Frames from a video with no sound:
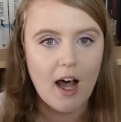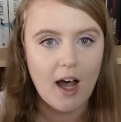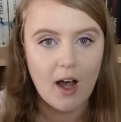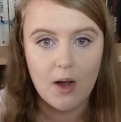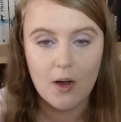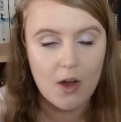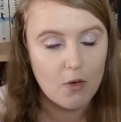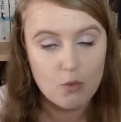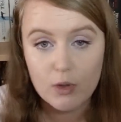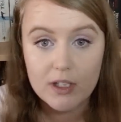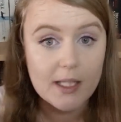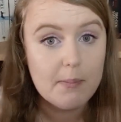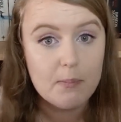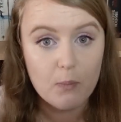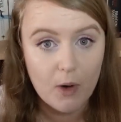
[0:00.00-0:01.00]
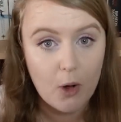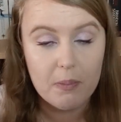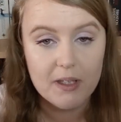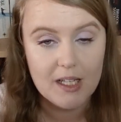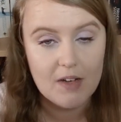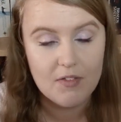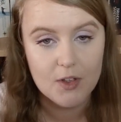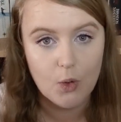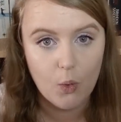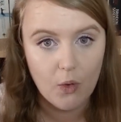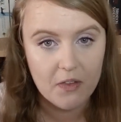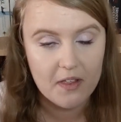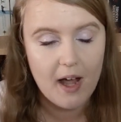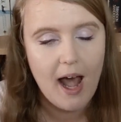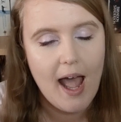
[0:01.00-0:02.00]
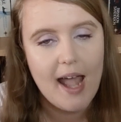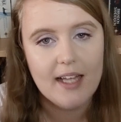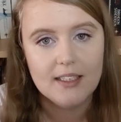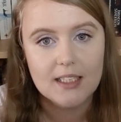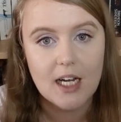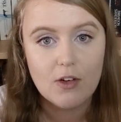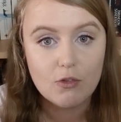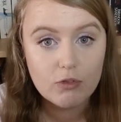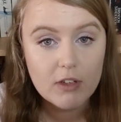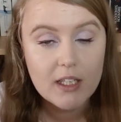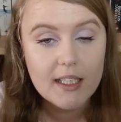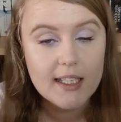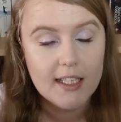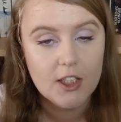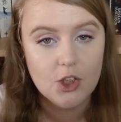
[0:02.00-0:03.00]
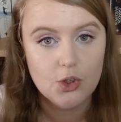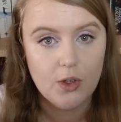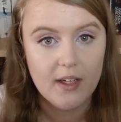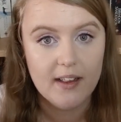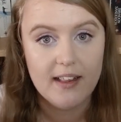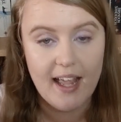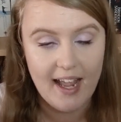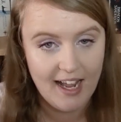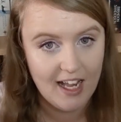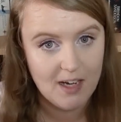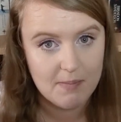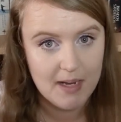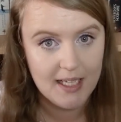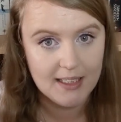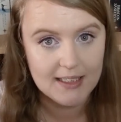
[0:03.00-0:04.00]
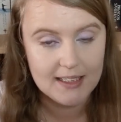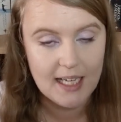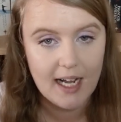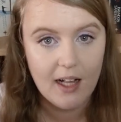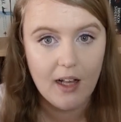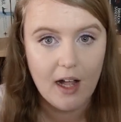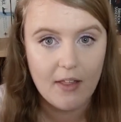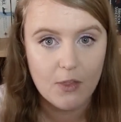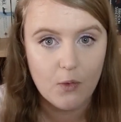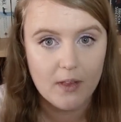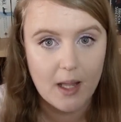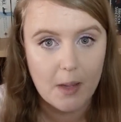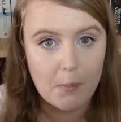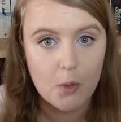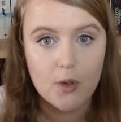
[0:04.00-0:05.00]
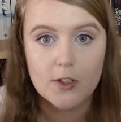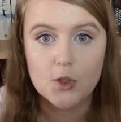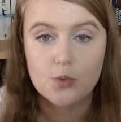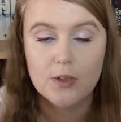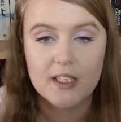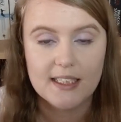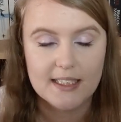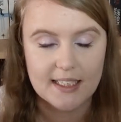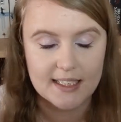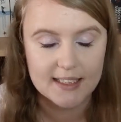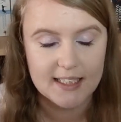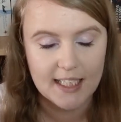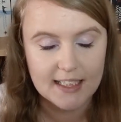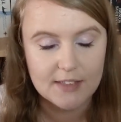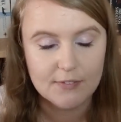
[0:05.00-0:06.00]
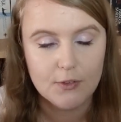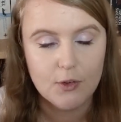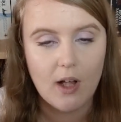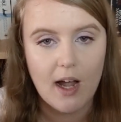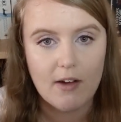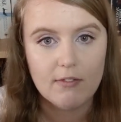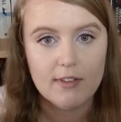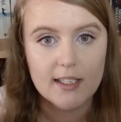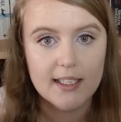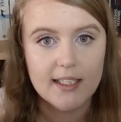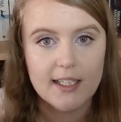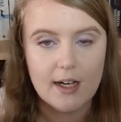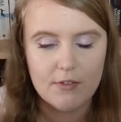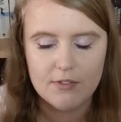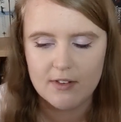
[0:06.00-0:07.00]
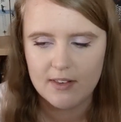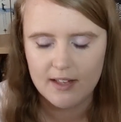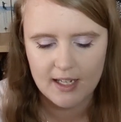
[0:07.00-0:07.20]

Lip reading: a really well-beloved author, and I really enjoyed The Handmaid's Tale. I thought that book was really successful. I really loved